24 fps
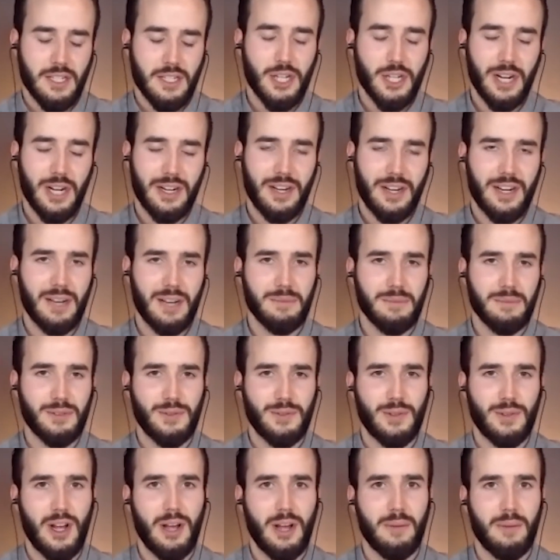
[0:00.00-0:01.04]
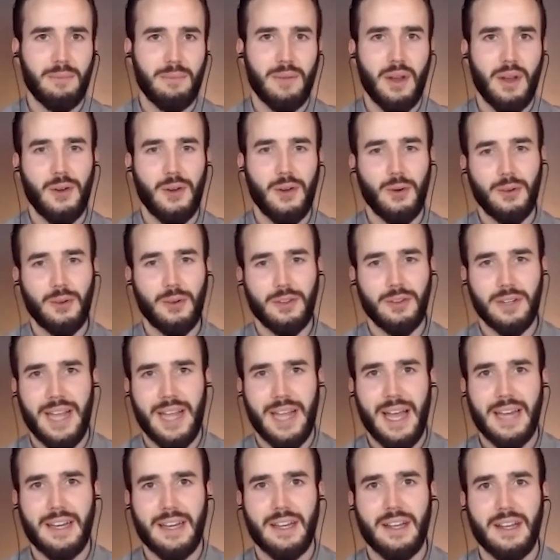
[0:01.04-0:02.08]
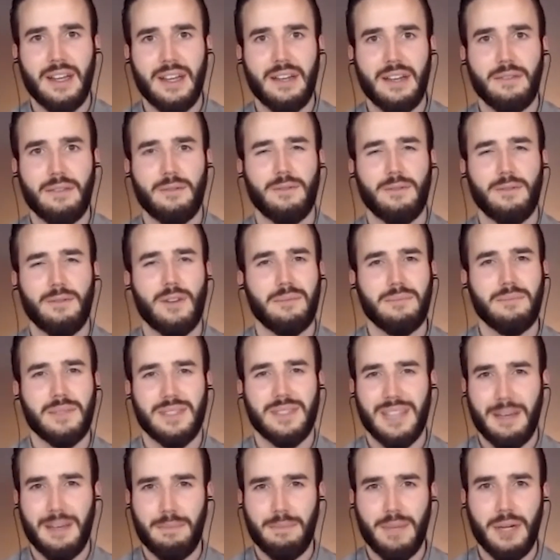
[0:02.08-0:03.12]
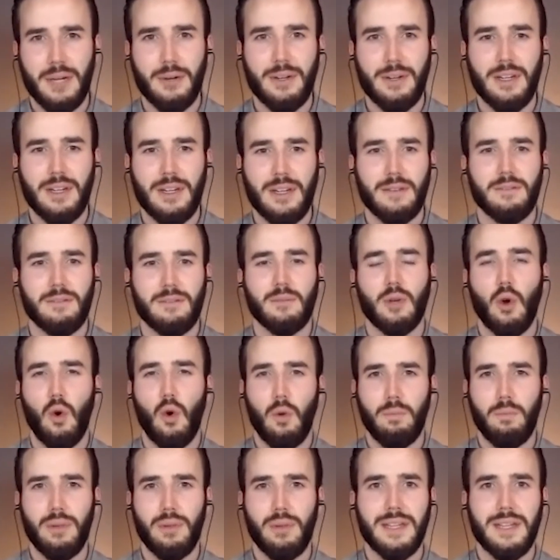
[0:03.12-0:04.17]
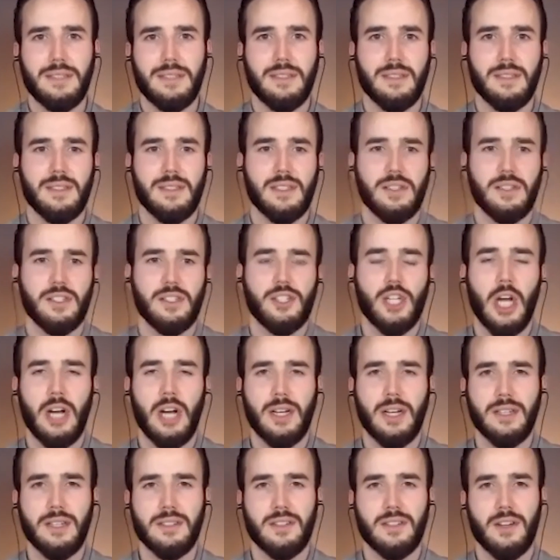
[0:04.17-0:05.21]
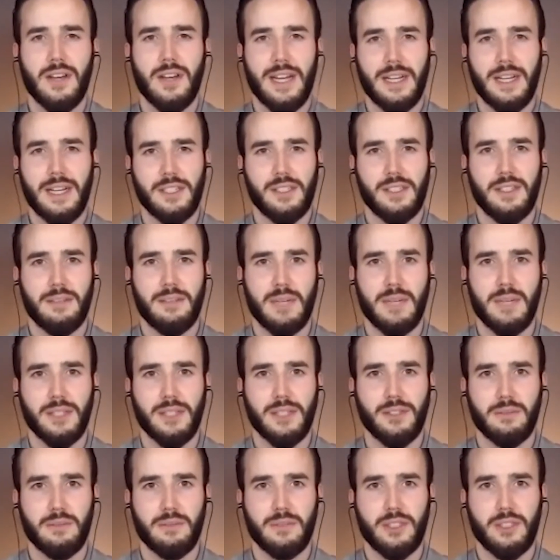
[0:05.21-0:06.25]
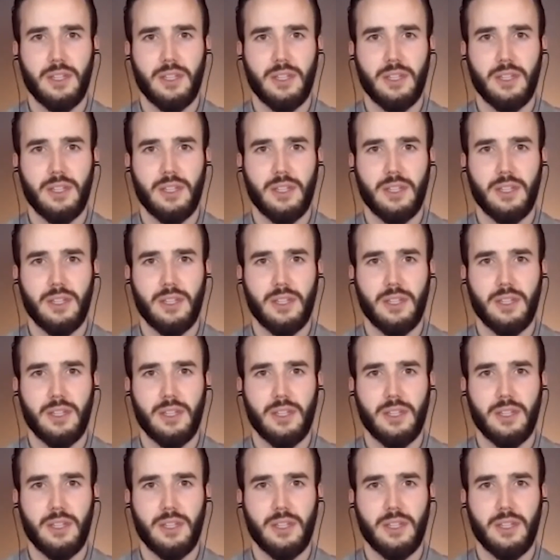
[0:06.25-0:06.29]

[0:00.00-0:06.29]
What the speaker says: Chaga comes from northern Canada, from Siberia, from cold places. And chaga is not actually a mushroom.